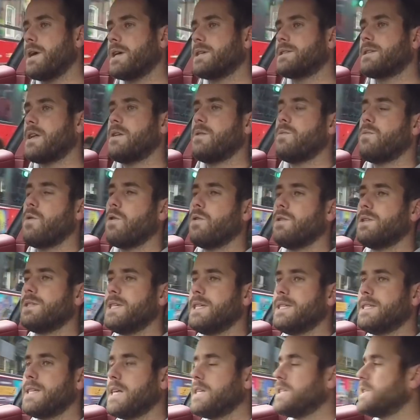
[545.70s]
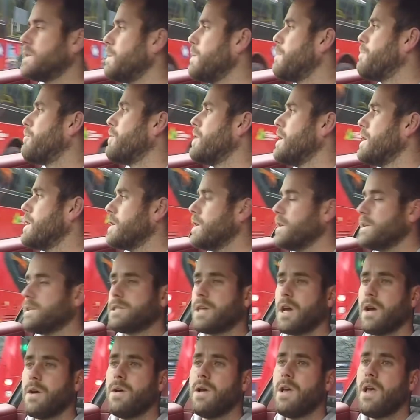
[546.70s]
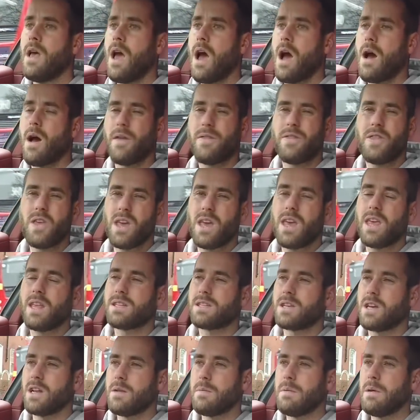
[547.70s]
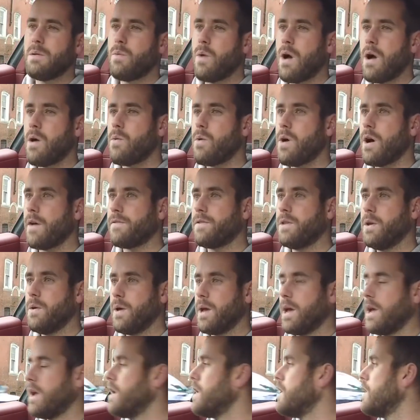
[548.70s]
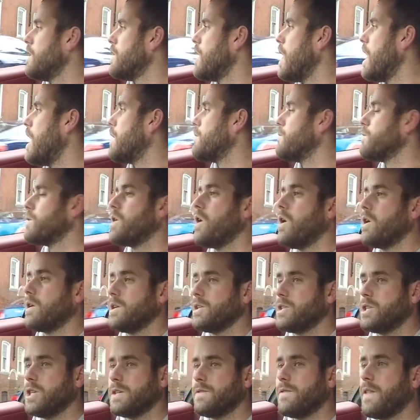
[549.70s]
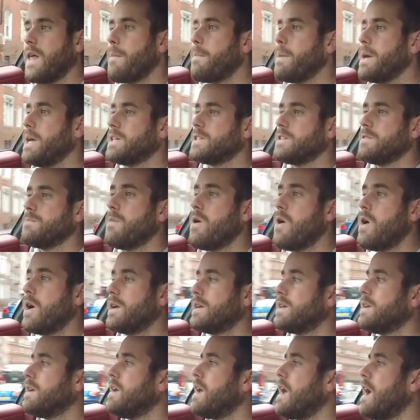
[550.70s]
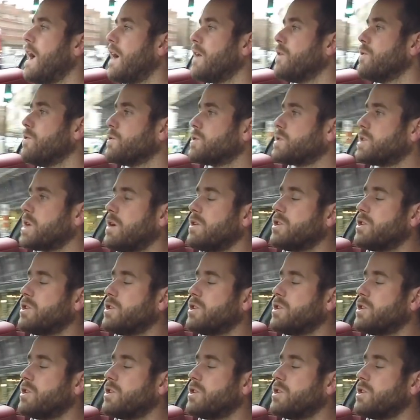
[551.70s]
extended warranty tends to be pretty good, so I think it's going to be well worth doing regardless, just for that peace of mind. And also,